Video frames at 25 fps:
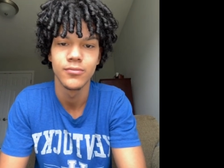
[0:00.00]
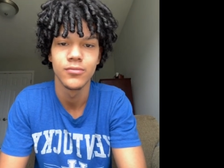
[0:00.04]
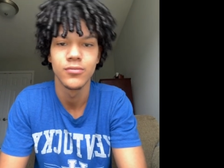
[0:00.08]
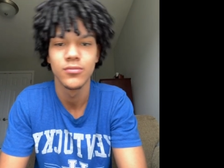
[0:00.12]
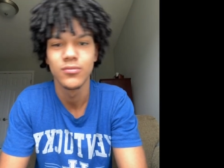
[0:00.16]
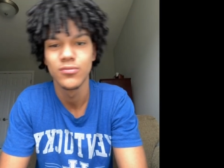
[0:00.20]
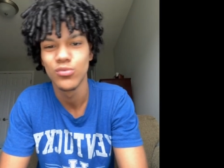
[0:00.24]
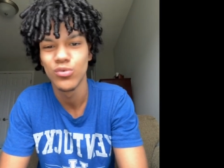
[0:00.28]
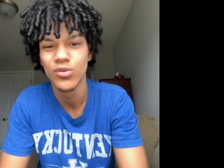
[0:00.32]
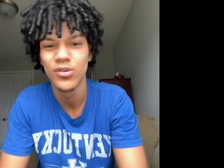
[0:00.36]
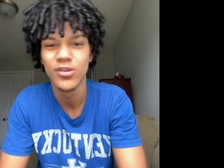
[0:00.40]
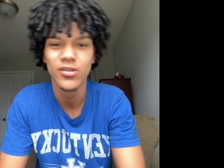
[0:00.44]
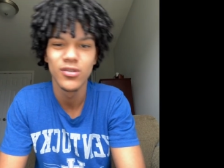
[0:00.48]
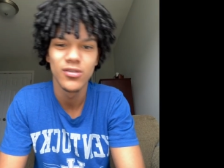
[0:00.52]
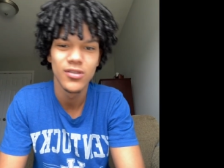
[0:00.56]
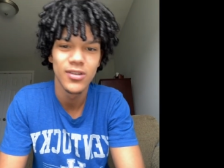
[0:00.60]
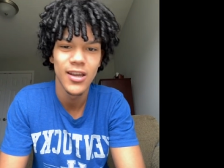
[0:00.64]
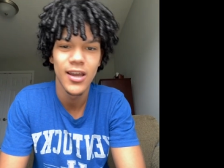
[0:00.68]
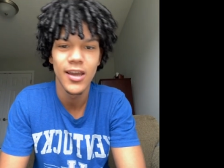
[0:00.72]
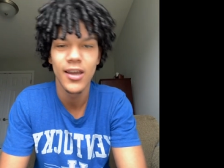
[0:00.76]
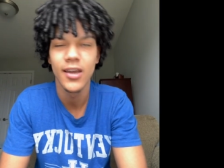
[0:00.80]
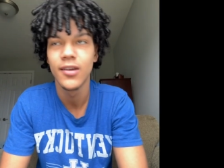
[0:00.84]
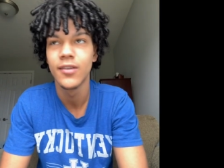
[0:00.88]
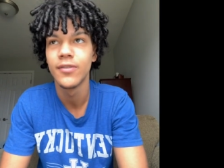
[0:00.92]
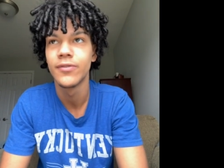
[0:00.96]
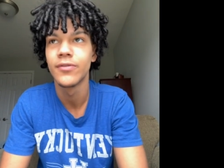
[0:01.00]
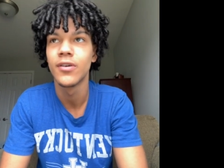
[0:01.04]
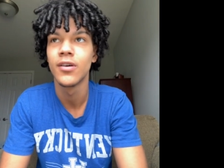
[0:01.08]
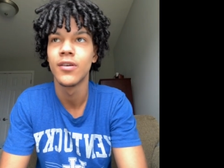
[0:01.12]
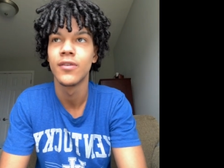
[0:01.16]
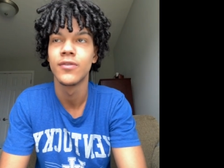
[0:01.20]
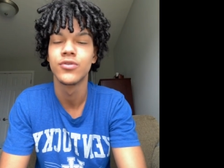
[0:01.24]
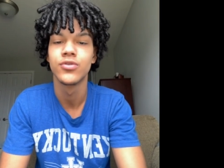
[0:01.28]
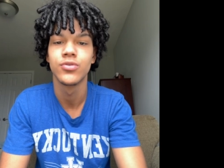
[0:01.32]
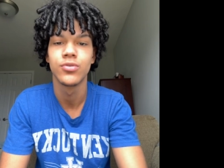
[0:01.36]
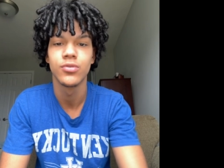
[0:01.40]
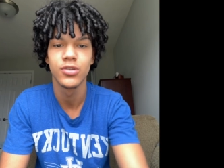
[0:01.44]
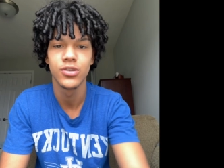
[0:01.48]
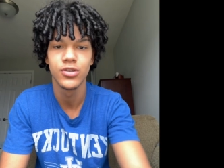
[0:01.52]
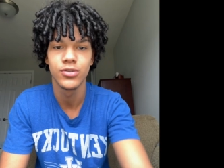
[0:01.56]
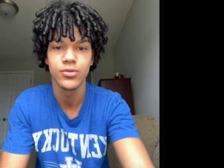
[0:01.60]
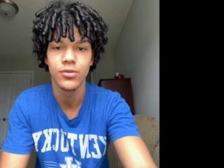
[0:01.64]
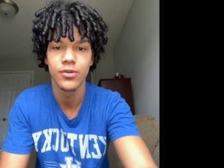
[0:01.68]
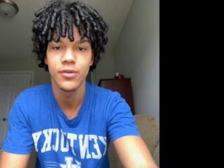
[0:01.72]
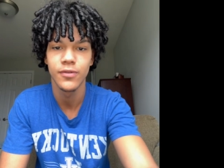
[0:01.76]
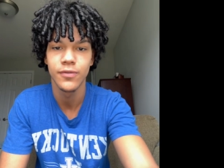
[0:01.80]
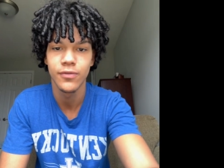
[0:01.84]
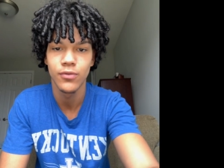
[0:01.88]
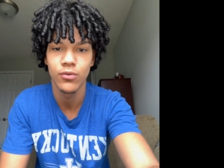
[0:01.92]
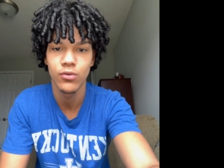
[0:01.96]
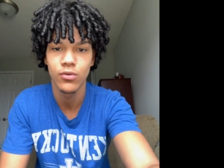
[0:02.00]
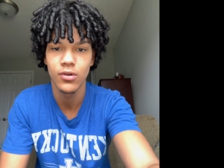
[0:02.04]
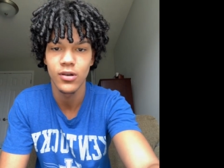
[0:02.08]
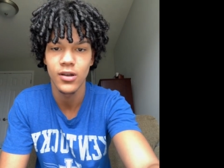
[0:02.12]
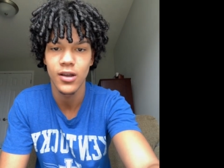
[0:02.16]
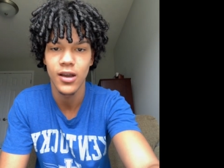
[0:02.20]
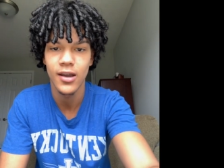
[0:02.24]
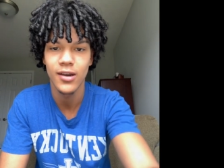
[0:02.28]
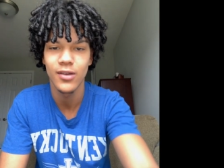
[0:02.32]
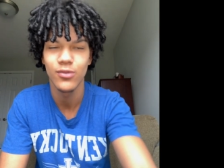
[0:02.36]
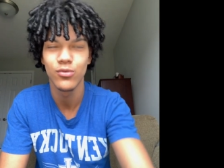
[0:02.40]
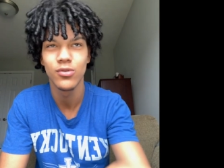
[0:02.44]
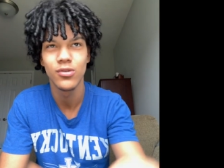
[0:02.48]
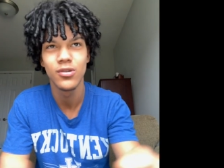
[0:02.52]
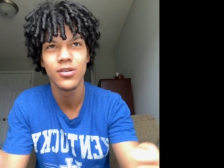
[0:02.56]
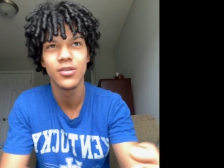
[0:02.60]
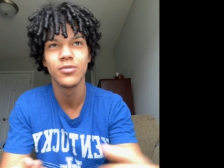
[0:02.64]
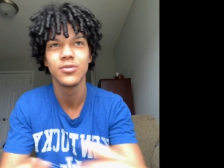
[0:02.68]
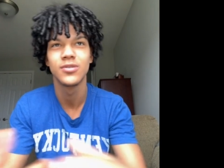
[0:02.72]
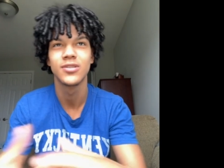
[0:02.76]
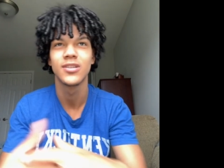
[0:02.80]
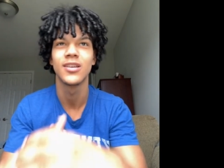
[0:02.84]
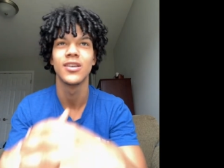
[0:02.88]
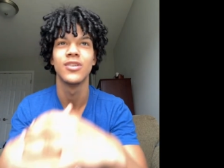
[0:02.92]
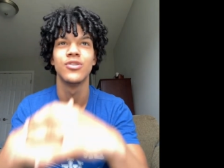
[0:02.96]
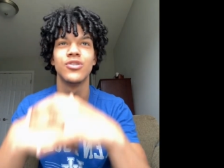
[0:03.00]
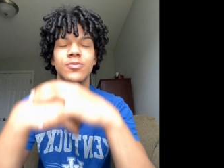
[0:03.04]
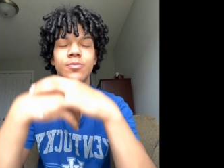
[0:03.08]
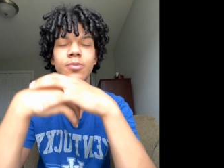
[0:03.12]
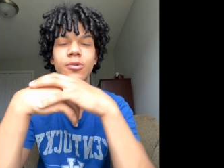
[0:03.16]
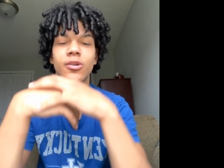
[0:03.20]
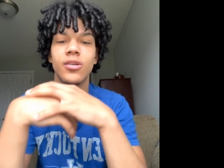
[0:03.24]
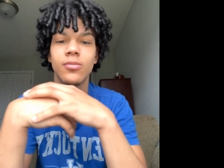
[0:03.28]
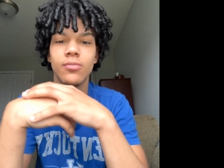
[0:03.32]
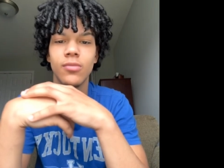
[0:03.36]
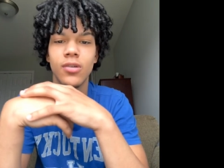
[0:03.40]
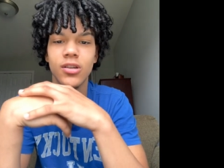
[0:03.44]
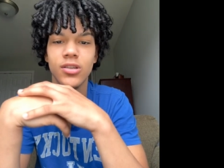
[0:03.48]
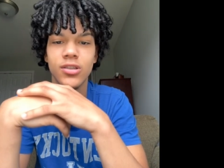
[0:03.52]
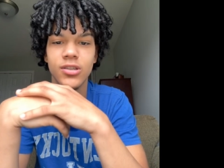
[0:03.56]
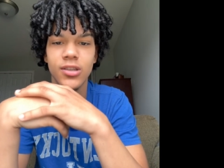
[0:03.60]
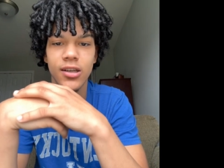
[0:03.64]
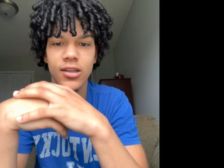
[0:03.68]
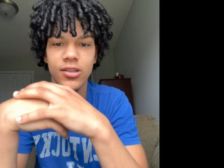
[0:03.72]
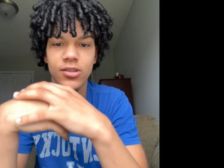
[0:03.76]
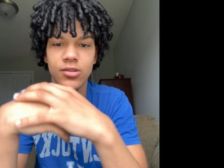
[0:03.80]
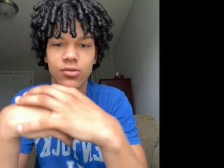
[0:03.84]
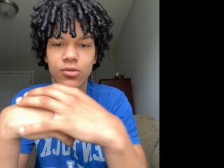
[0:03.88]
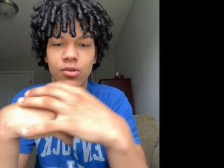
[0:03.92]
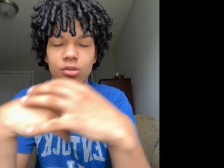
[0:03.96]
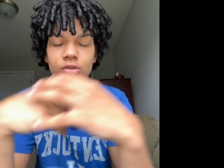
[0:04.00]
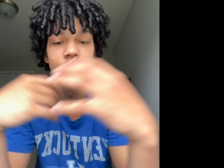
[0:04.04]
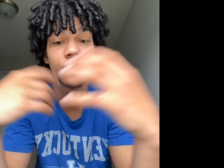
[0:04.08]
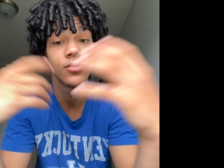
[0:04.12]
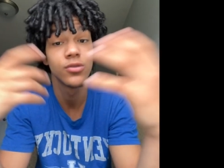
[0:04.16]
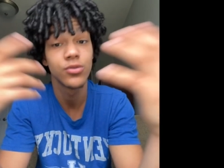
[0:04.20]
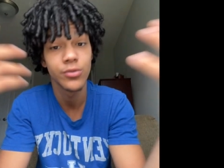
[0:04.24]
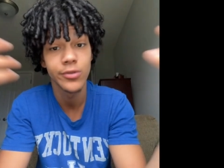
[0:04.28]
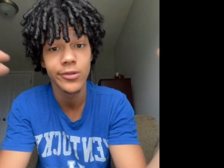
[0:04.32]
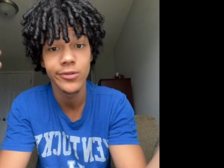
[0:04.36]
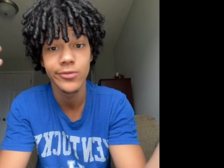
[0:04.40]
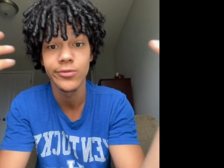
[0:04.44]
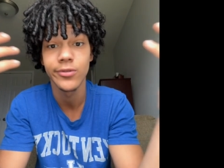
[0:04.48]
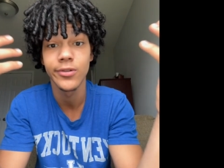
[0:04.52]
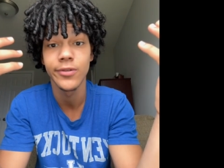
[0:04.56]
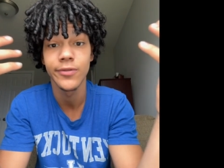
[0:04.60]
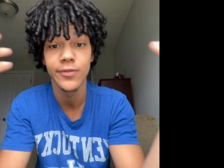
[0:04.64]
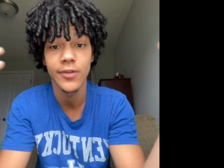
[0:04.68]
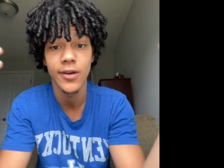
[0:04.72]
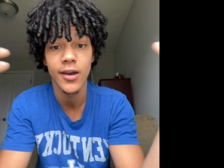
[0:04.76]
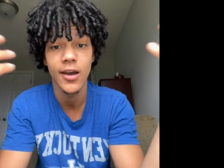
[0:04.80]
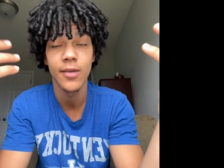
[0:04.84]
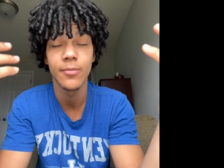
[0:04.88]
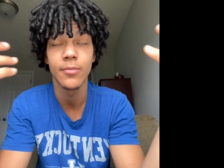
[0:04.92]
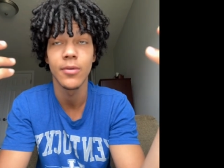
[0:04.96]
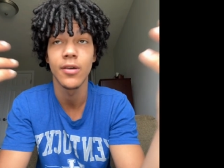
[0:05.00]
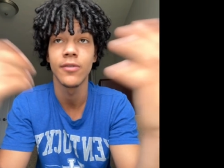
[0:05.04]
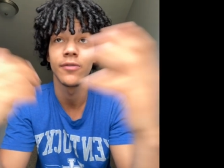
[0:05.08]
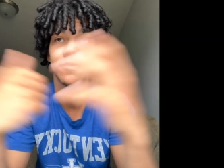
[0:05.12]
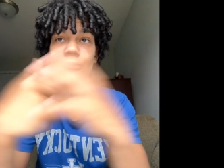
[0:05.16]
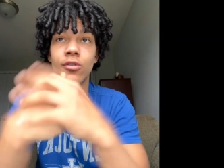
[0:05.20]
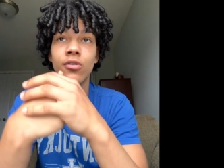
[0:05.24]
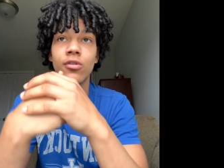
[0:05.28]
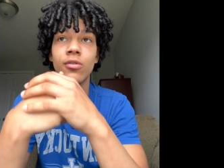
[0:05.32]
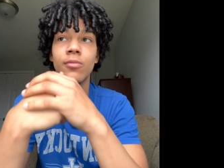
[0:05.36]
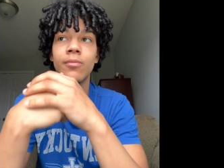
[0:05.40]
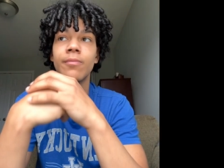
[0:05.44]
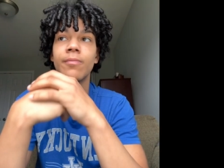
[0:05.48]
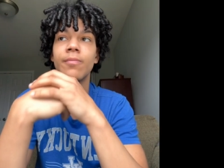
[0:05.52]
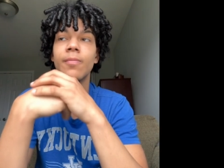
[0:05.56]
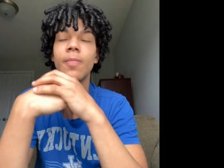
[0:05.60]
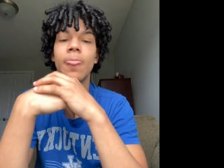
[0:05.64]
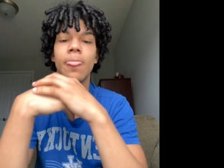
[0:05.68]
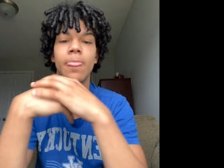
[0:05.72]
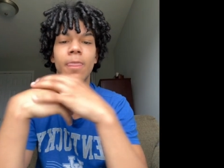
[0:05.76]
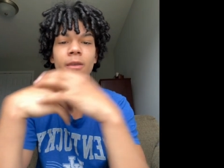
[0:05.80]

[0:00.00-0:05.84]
real day of 2024. Kind of. Well, it was pretty much or 2025. My fault.